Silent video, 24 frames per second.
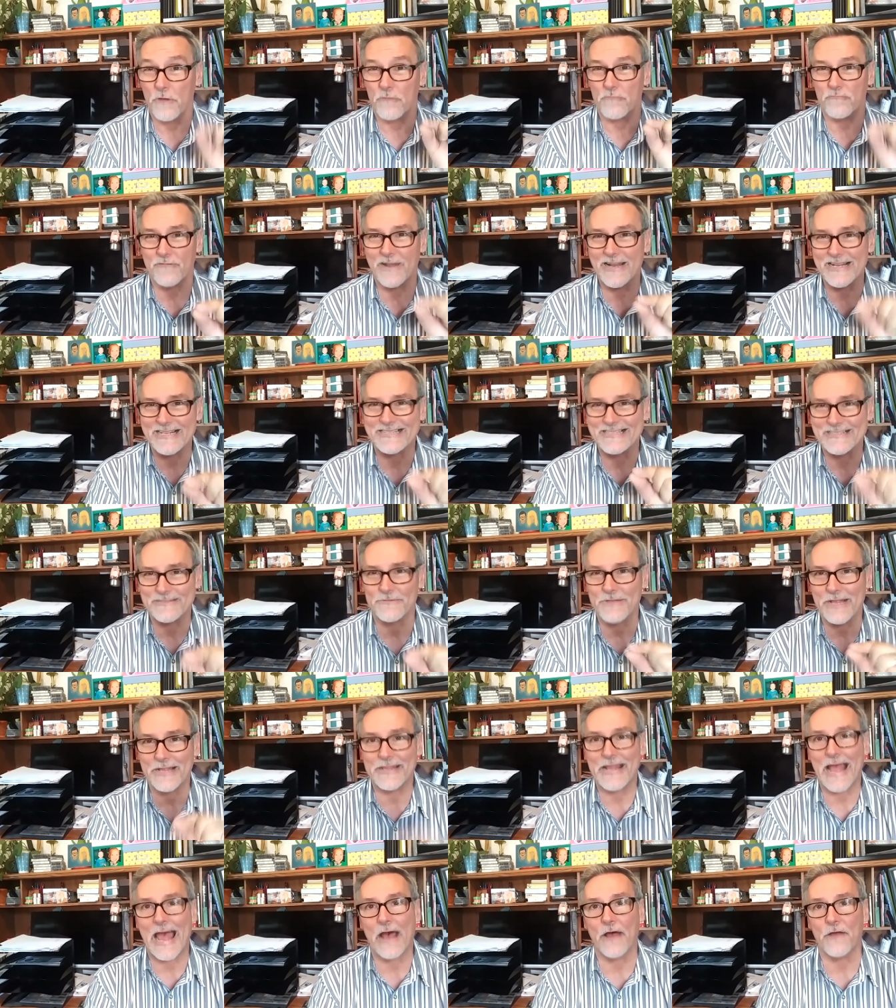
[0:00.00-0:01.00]
right
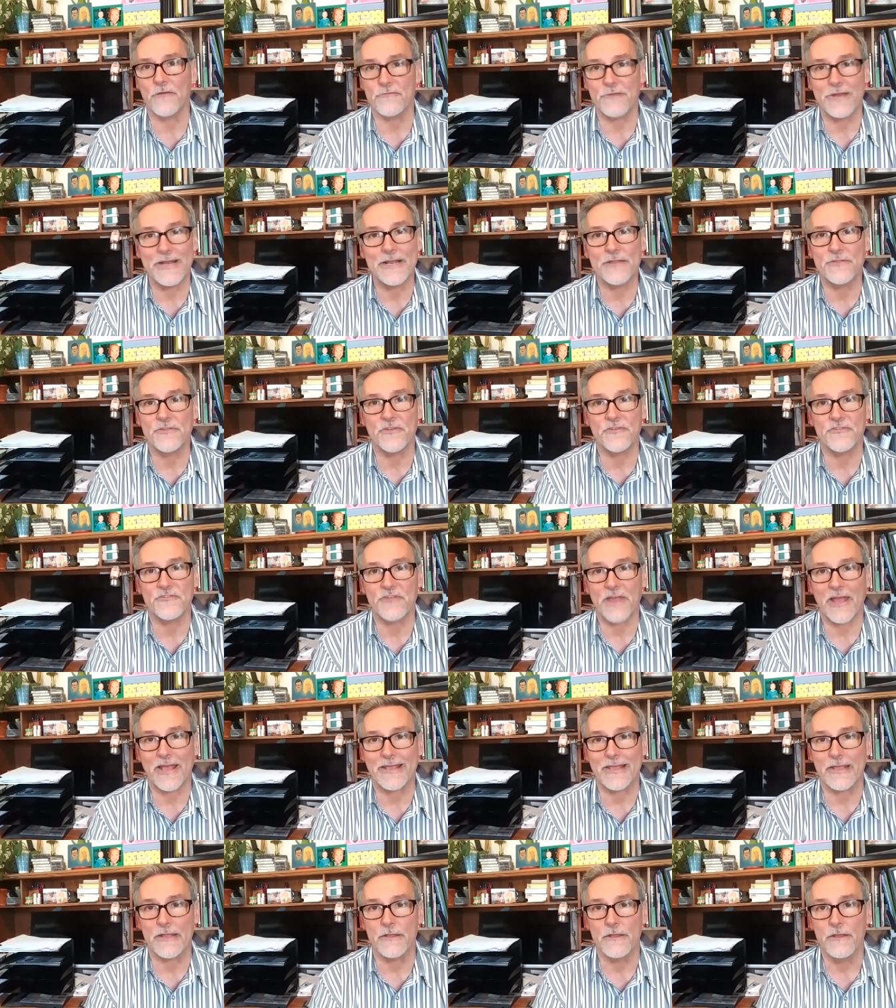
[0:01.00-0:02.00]
now, right at this
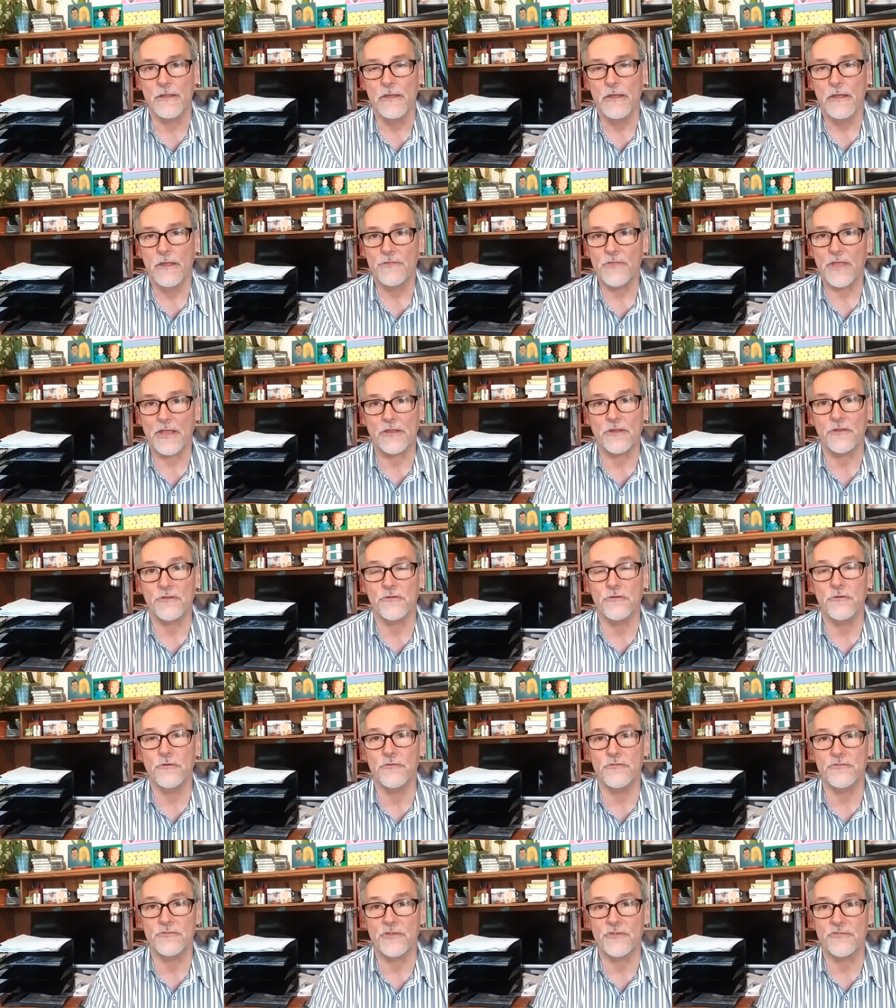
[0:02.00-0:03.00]
second, they could
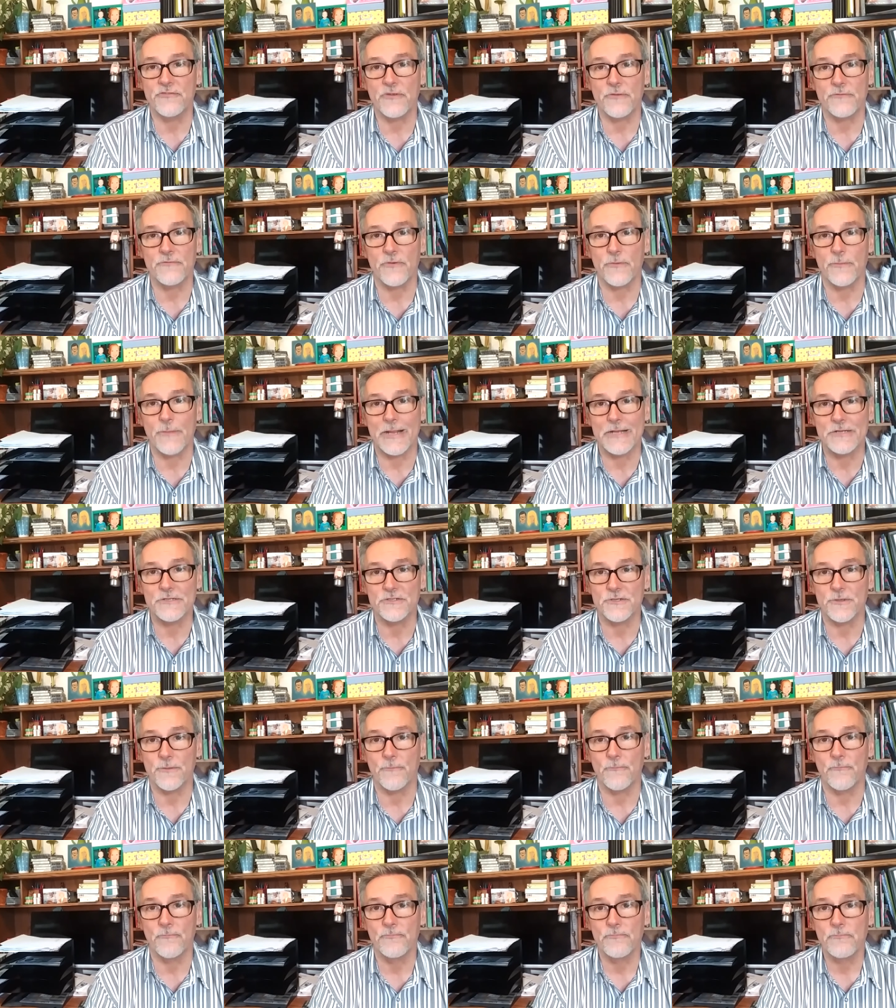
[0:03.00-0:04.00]
use this
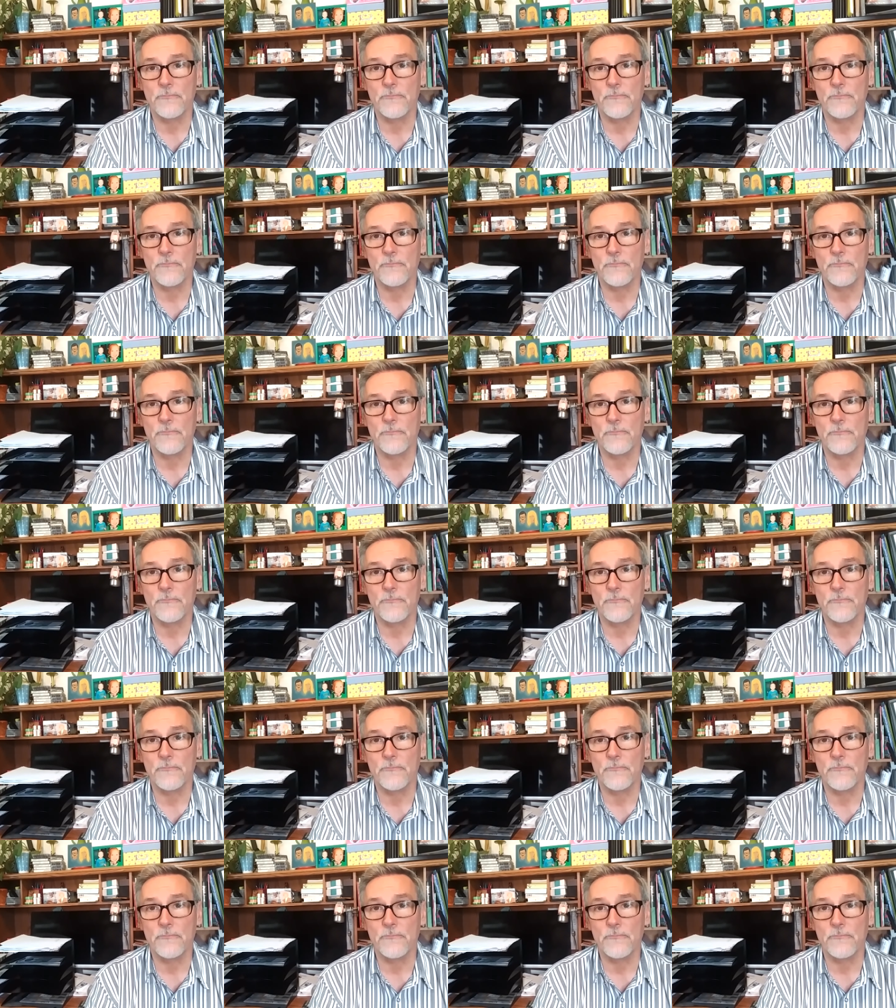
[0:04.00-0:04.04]
information.